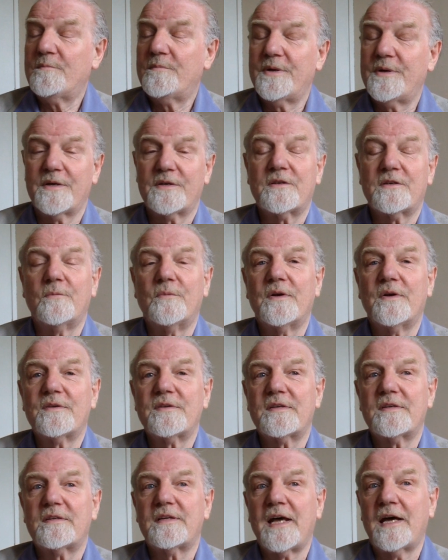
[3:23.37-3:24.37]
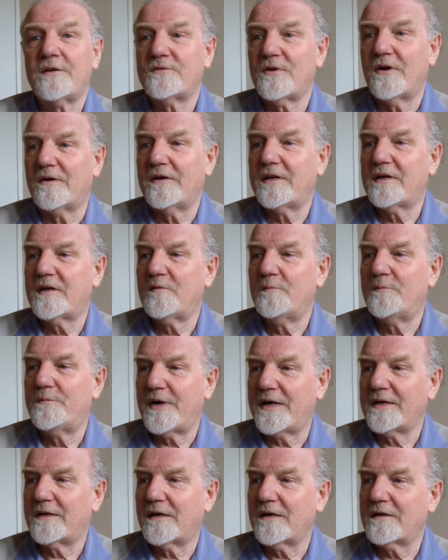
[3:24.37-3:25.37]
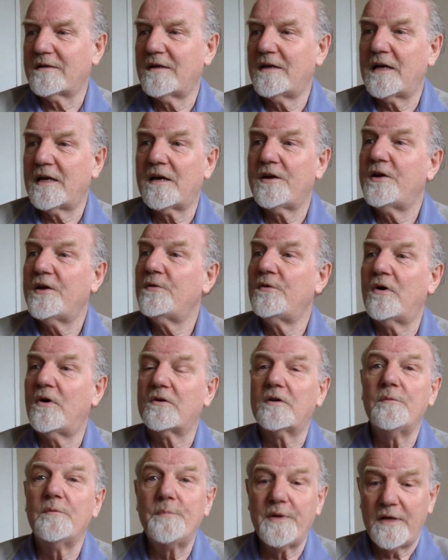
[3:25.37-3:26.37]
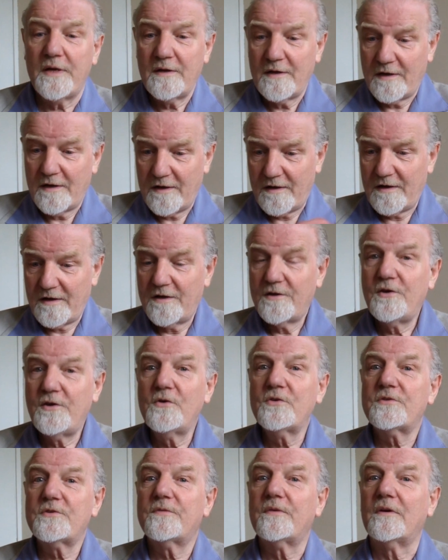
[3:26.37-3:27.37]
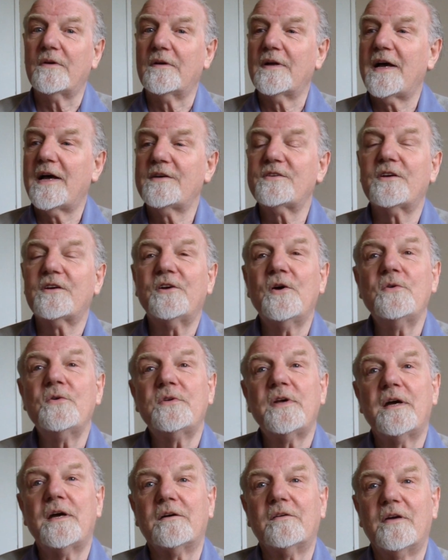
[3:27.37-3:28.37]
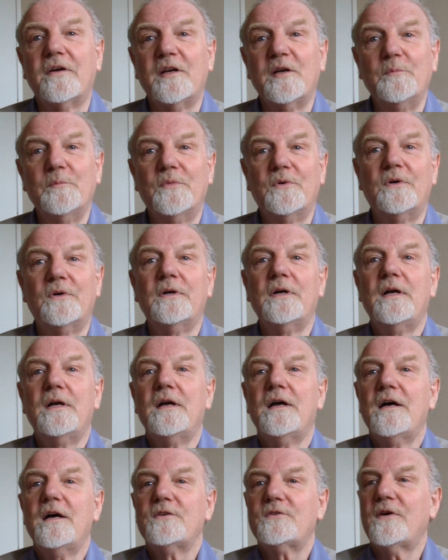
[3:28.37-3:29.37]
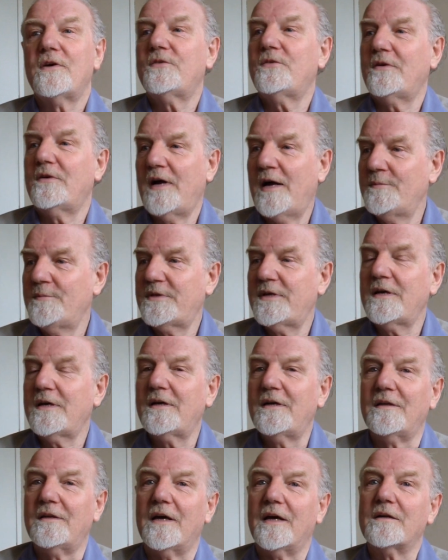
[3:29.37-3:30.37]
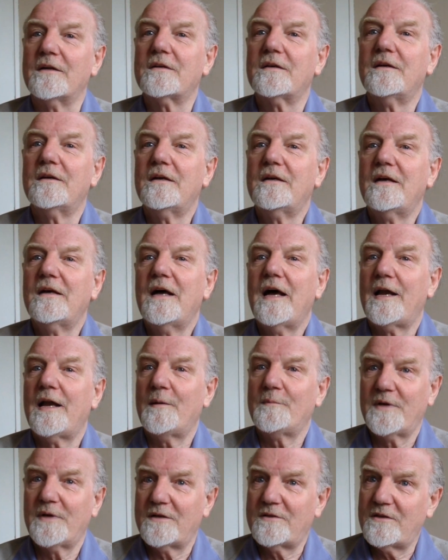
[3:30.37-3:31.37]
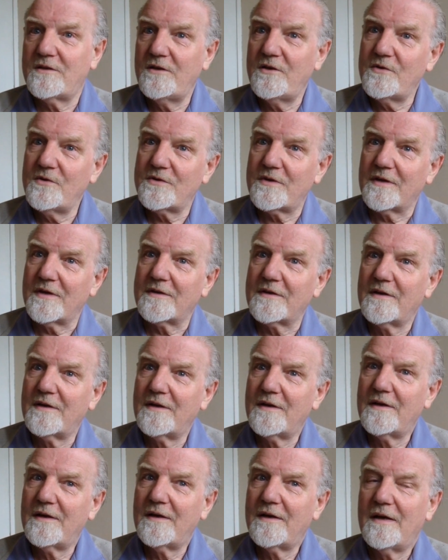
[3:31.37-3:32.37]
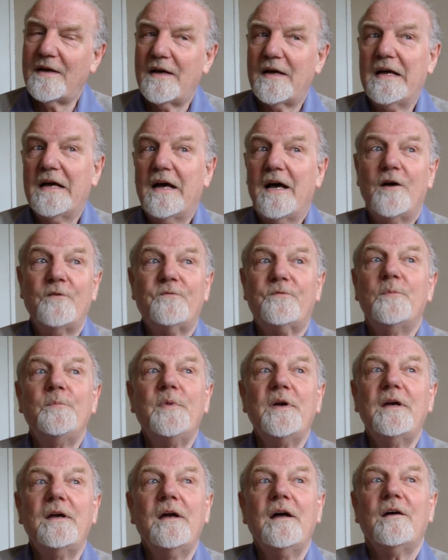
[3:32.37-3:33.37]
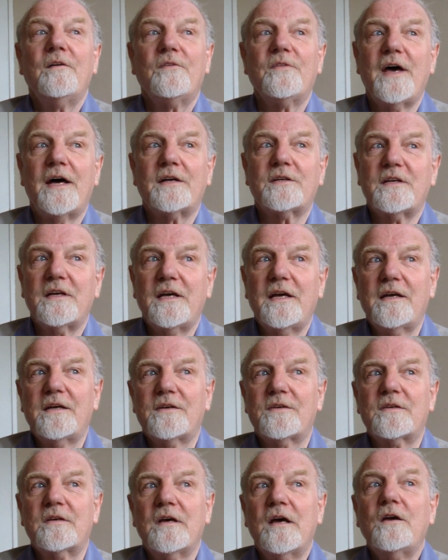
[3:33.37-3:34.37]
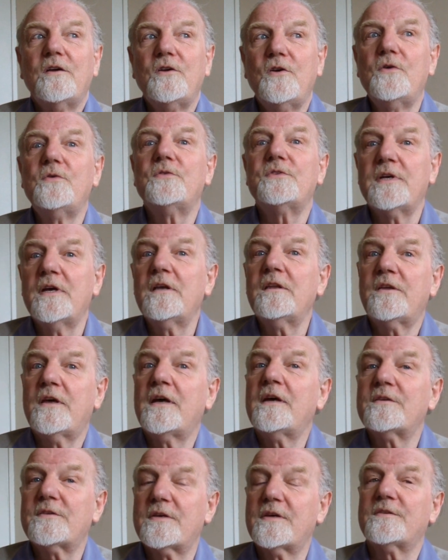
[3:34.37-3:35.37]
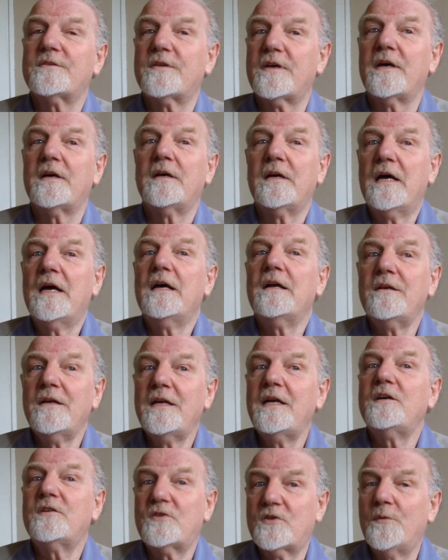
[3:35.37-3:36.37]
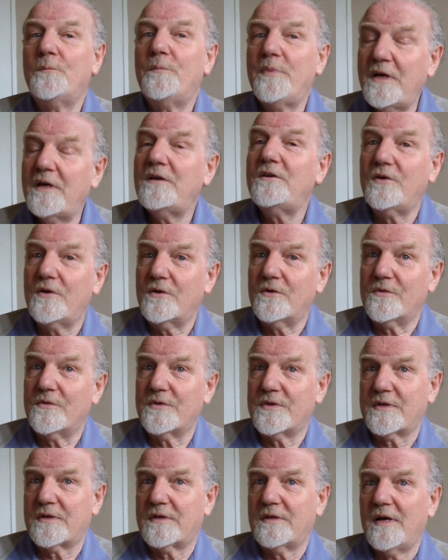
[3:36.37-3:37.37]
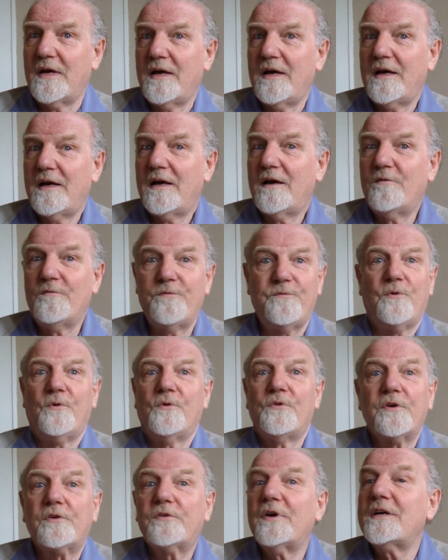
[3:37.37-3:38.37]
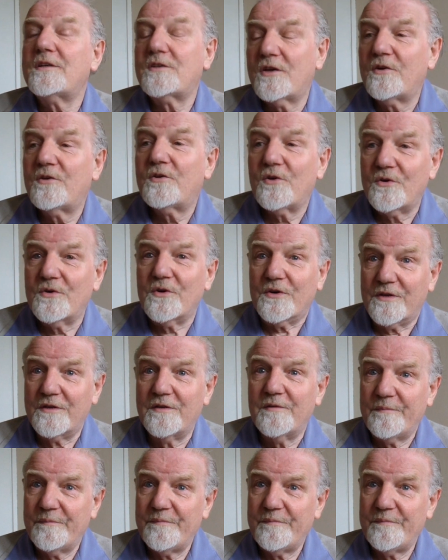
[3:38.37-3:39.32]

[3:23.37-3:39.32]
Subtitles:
person will stand on it and break it, and it'll no longer be useful as a coat hanger anymore. So I thought, I'm taking that and I'm going to use it. And for me, that is using things as they need to be used for the greater good.